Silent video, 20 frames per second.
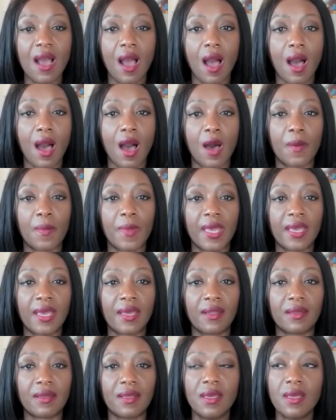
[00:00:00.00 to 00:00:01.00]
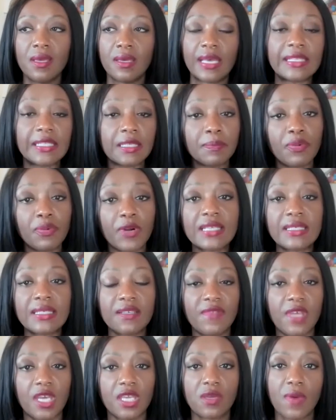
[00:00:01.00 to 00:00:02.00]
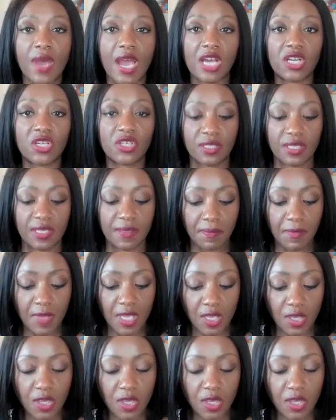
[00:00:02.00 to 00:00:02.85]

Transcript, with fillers: um, and it's impressive that you actually